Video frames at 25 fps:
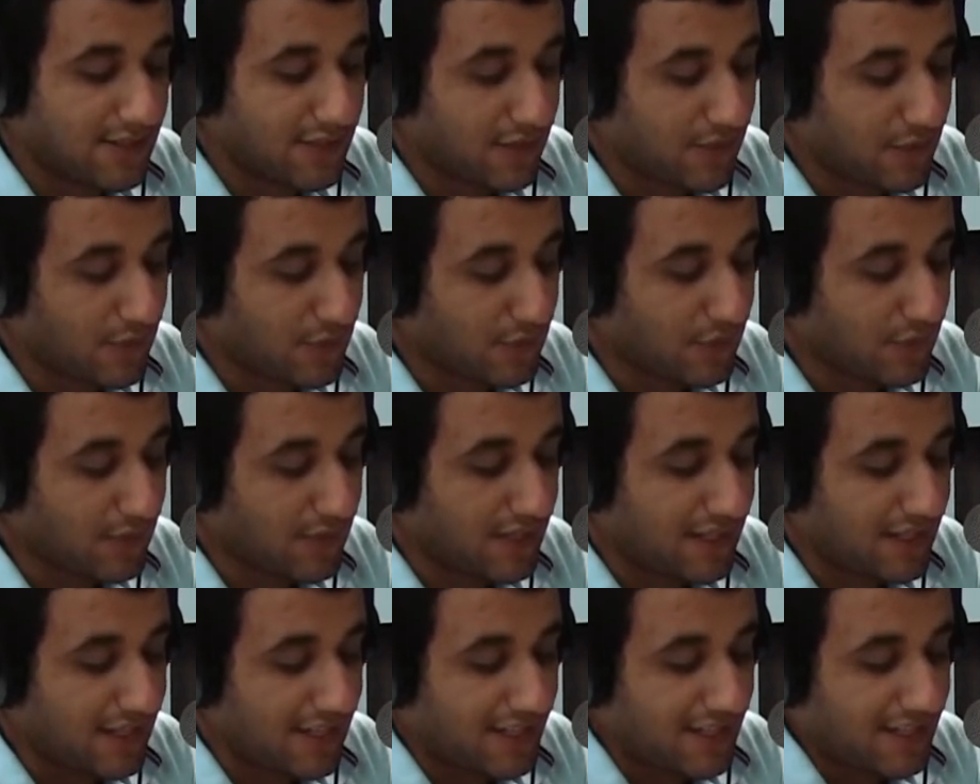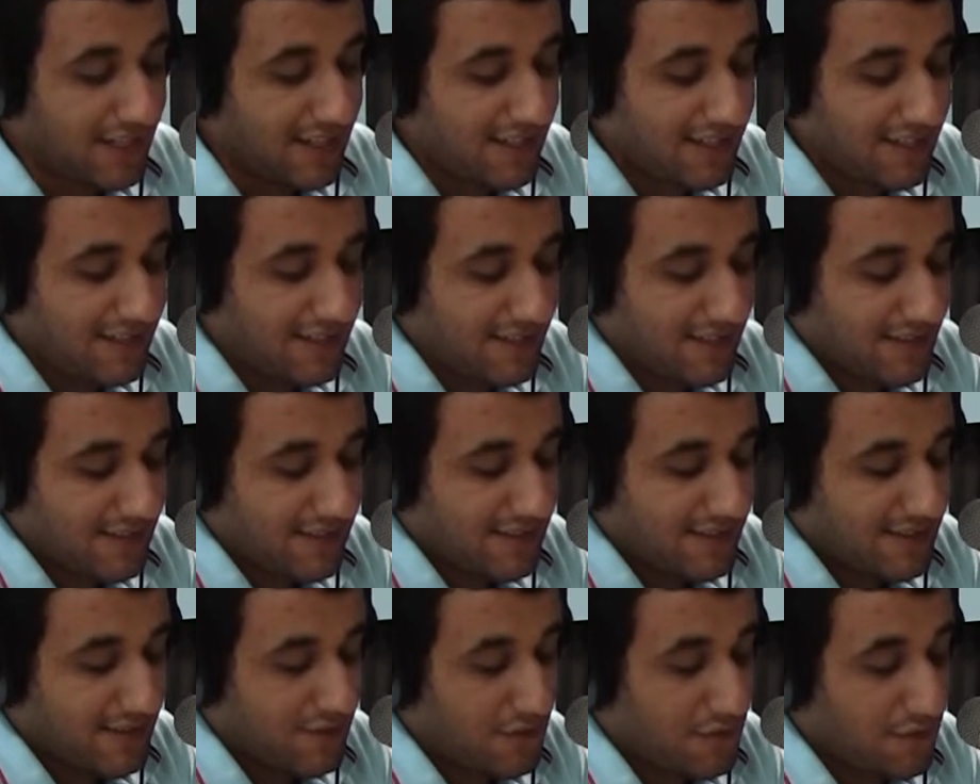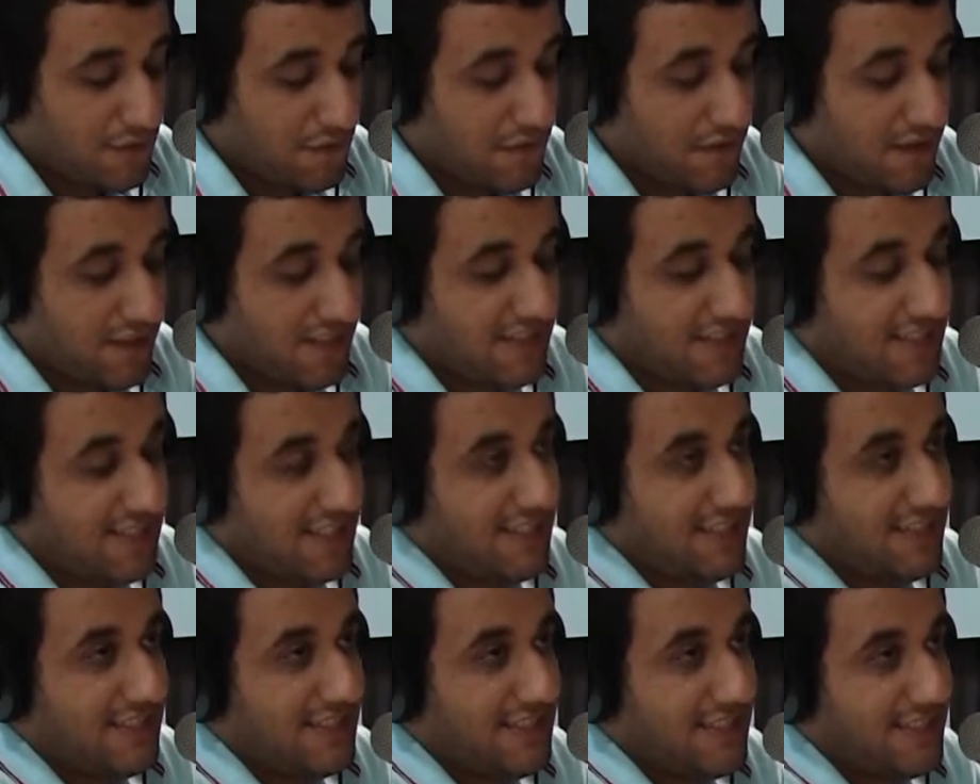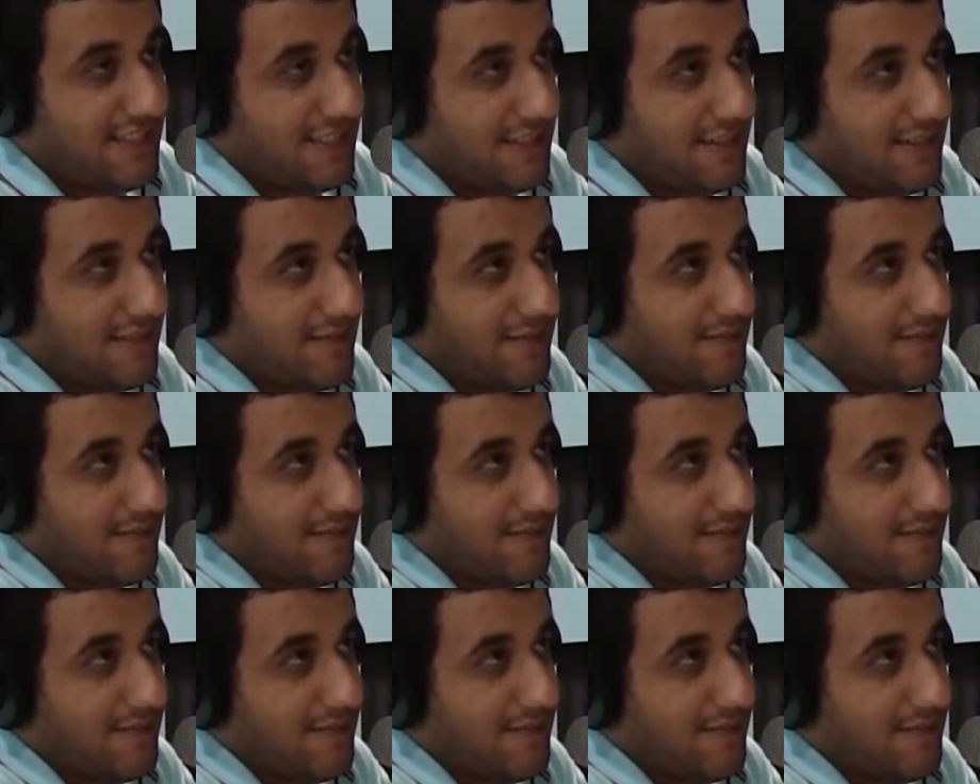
okay to visit